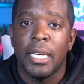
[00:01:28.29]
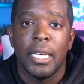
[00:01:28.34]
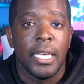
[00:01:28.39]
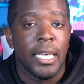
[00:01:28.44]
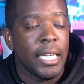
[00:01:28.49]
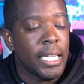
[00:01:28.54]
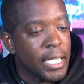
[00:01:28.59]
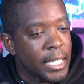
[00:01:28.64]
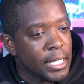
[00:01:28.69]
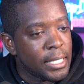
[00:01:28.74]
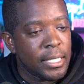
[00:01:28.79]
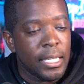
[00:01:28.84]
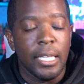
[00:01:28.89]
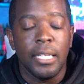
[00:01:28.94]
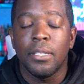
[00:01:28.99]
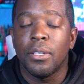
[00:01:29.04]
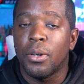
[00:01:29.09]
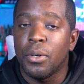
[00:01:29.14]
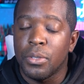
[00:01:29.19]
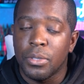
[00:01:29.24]
He
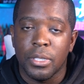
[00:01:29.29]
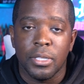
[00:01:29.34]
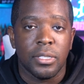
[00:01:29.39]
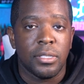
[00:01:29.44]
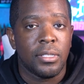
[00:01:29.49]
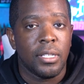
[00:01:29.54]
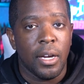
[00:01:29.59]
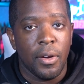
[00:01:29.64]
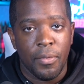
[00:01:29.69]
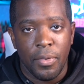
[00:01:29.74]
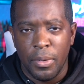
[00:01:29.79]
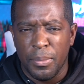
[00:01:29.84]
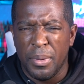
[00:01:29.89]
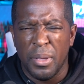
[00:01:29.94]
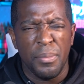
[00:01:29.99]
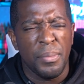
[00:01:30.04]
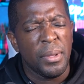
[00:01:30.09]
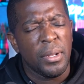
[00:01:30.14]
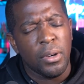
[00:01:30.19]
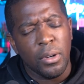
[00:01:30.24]
he knows his stuff. He
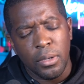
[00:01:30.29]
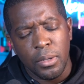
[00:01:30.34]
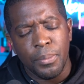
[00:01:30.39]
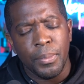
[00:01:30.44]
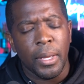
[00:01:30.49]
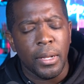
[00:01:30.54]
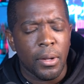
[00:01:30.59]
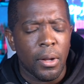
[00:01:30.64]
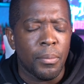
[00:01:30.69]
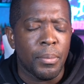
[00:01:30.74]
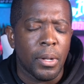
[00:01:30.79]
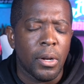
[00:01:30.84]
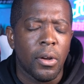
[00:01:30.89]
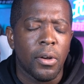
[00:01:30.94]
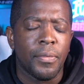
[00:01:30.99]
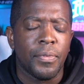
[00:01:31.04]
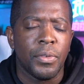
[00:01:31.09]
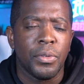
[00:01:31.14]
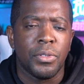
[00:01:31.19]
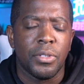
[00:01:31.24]
he been on been on, been
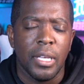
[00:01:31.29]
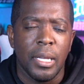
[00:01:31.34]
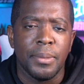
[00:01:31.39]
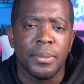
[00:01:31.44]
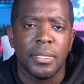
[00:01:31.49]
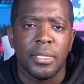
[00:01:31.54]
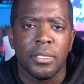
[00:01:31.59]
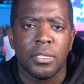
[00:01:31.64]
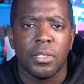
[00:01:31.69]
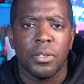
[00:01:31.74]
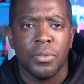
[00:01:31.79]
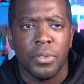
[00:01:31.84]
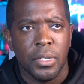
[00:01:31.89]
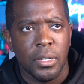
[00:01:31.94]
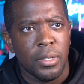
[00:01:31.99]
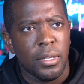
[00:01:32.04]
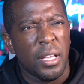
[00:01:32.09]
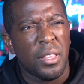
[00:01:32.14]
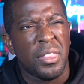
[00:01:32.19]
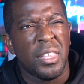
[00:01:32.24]
on a few teams in his
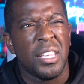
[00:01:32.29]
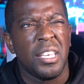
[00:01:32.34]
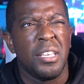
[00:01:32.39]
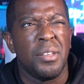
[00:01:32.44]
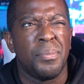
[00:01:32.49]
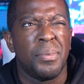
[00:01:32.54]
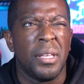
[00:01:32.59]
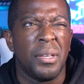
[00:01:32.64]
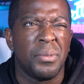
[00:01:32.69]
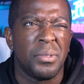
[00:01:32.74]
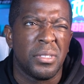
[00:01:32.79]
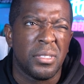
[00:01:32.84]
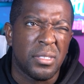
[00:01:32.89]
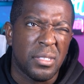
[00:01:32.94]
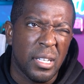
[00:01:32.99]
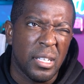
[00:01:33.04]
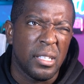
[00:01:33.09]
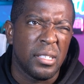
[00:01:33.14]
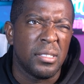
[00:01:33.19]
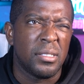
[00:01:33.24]
career. I think he played with the
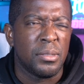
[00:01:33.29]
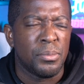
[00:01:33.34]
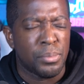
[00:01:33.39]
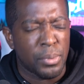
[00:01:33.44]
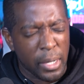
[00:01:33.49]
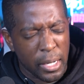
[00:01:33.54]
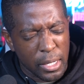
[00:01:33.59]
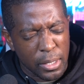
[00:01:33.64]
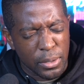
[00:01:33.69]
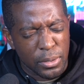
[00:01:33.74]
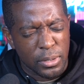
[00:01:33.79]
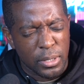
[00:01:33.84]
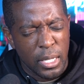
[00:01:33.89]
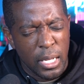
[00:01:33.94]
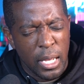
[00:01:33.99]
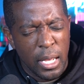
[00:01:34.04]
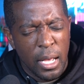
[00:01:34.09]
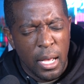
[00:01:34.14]
Steelers, the Browns.